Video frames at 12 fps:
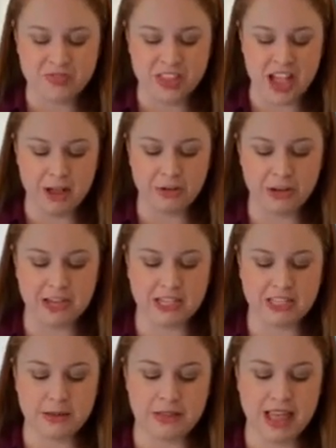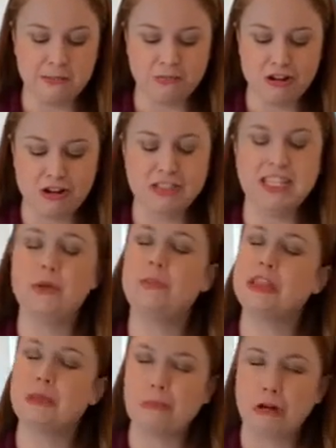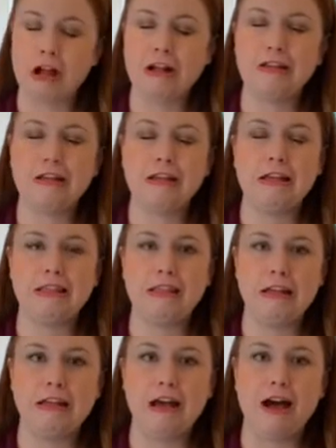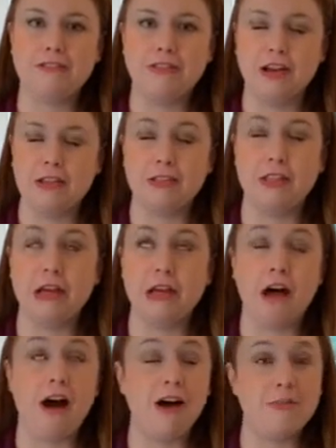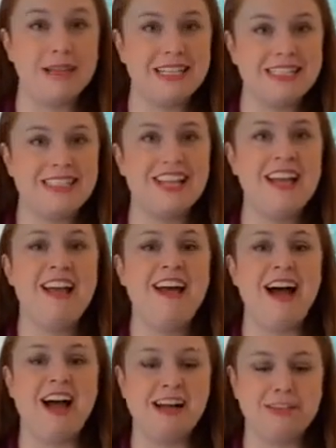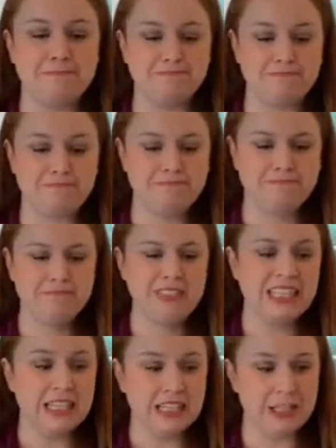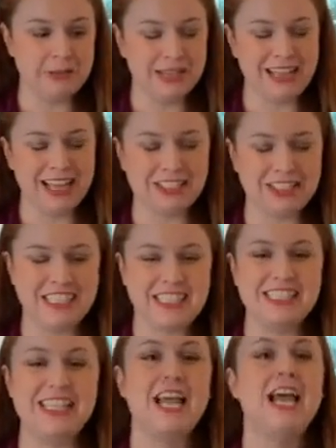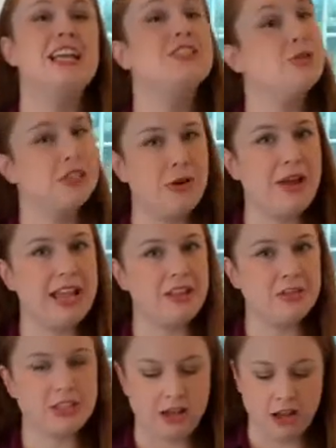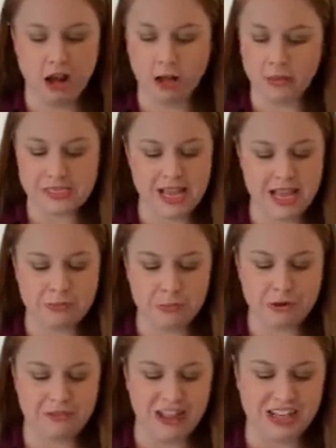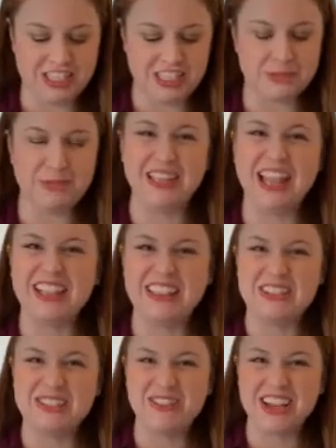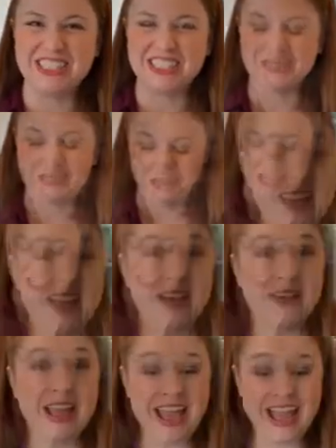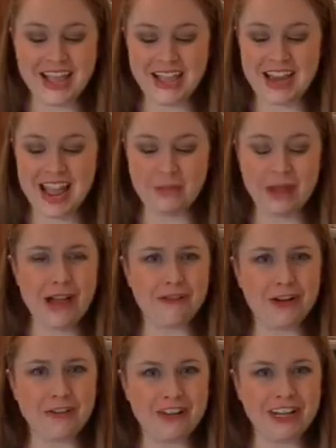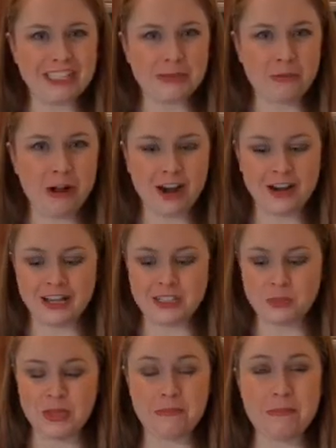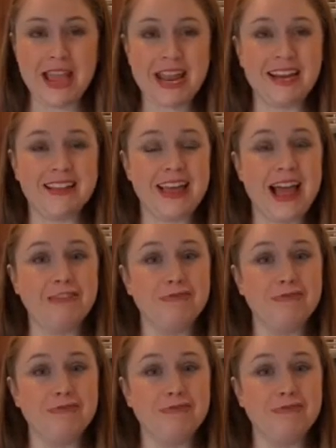you're getting some of that protein with the broccoli and the almonds, and a little bit of that cheese. So it's okay though to always add more veggies. We like those veggies for us. Okay, and now we have our finished product. We made that